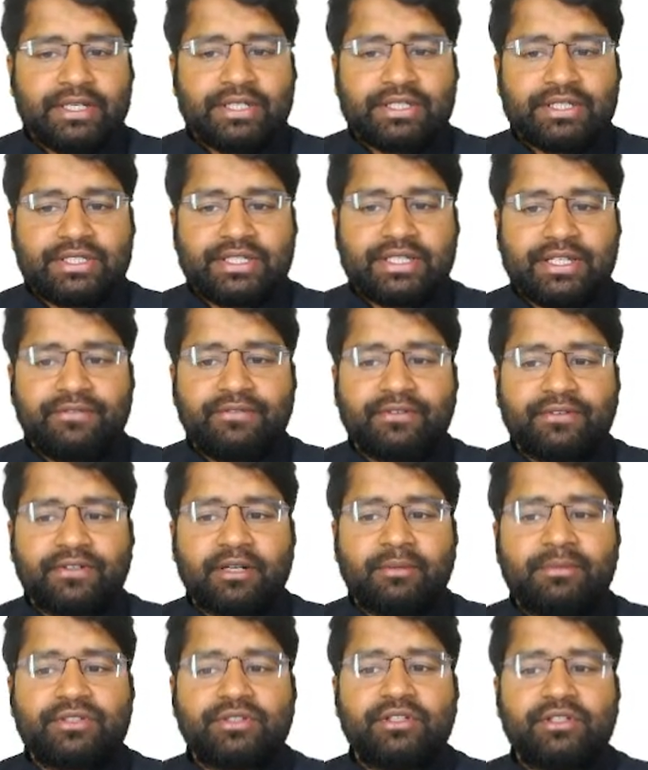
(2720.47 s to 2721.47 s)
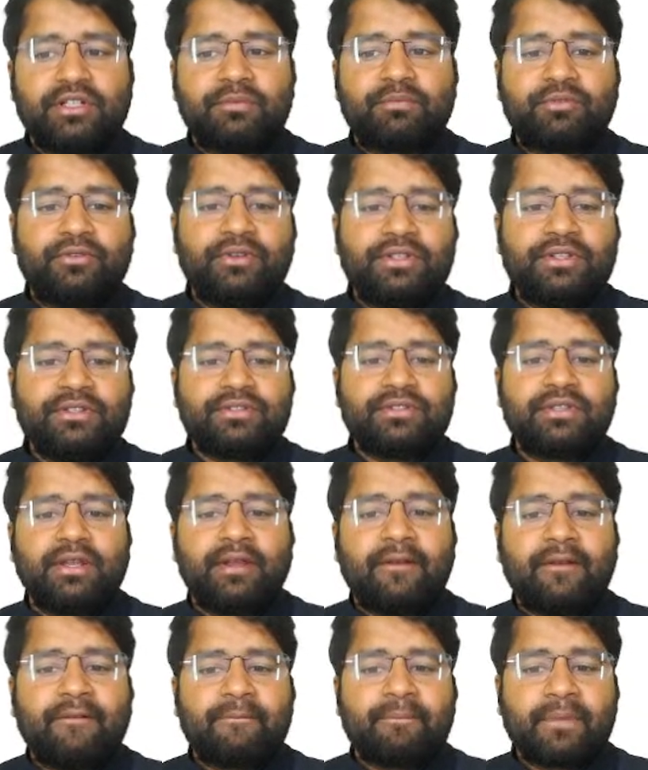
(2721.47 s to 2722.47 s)
Chief Commissioner Province,
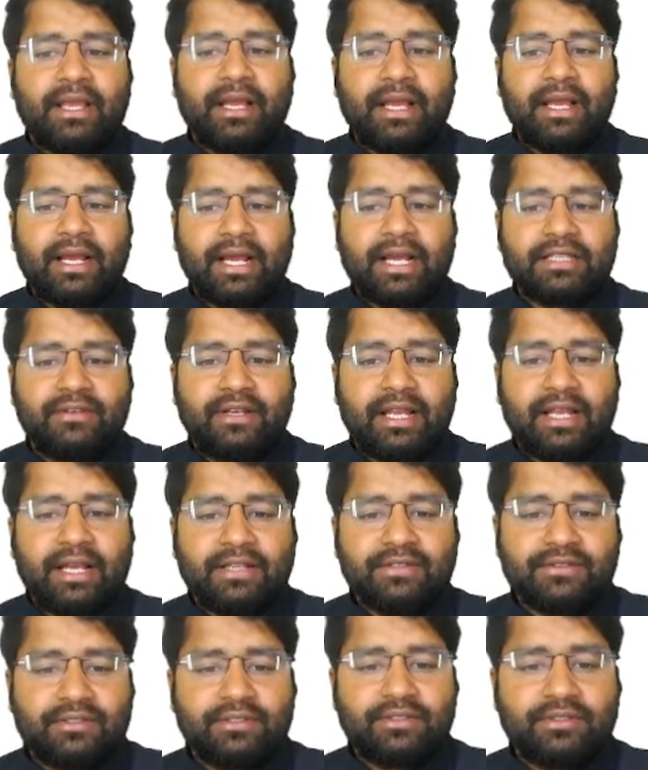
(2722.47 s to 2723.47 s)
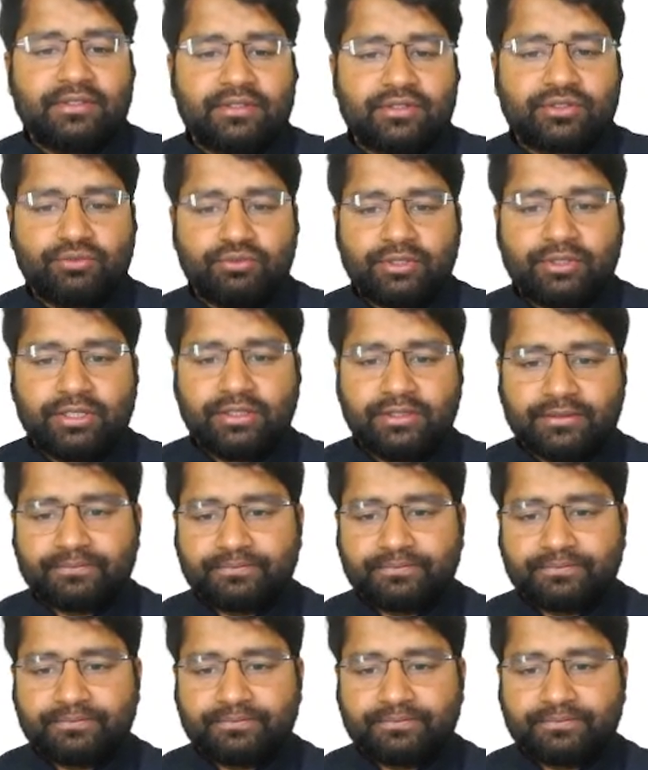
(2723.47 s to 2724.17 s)
as well as student